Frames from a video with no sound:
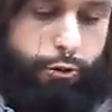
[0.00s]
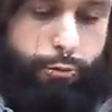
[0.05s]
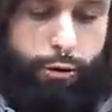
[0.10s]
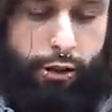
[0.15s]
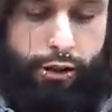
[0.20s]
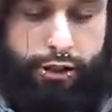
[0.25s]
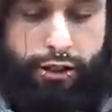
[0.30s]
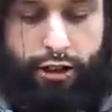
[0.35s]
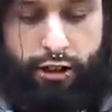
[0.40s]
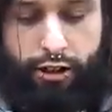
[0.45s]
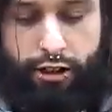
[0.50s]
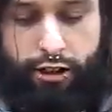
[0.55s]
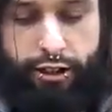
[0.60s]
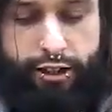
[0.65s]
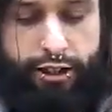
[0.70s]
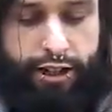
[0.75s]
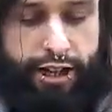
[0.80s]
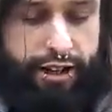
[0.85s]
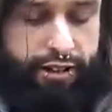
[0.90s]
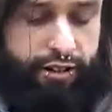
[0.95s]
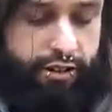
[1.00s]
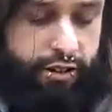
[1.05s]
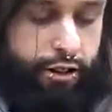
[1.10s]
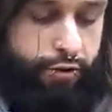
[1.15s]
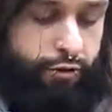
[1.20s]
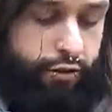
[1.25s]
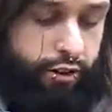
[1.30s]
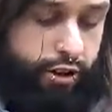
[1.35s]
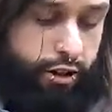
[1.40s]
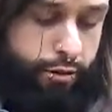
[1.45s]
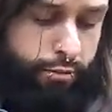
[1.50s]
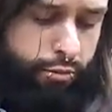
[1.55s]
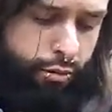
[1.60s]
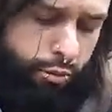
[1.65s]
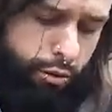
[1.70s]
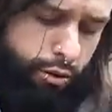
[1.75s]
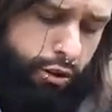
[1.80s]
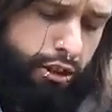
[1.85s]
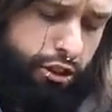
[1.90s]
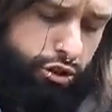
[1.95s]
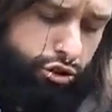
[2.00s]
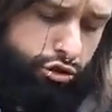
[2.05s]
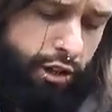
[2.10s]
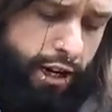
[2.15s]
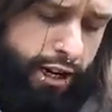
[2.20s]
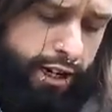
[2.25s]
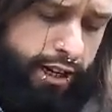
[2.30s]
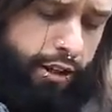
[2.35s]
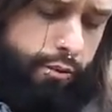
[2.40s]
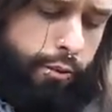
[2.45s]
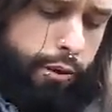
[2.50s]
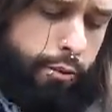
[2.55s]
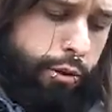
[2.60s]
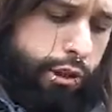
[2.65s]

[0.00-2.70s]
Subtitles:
Probably not a lot of gas left in it, but we're gonna try anyway.